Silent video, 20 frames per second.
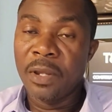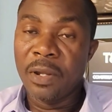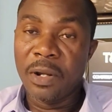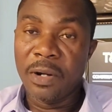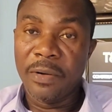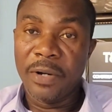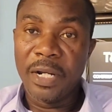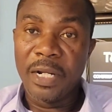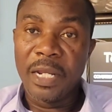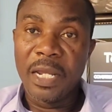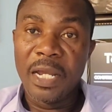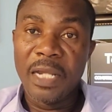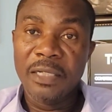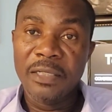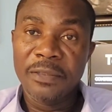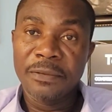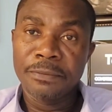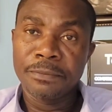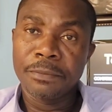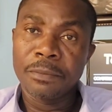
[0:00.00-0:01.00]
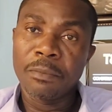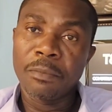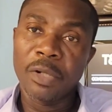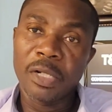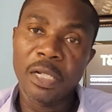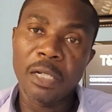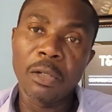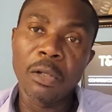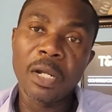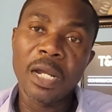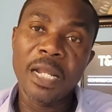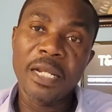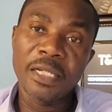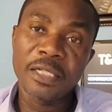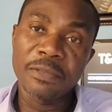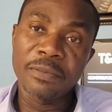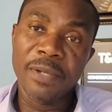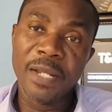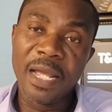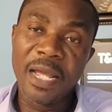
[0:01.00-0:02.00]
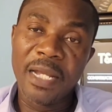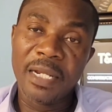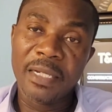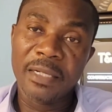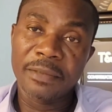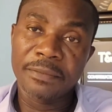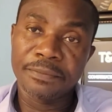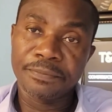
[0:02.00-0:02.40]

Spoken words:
All right, guys. But let's look at this block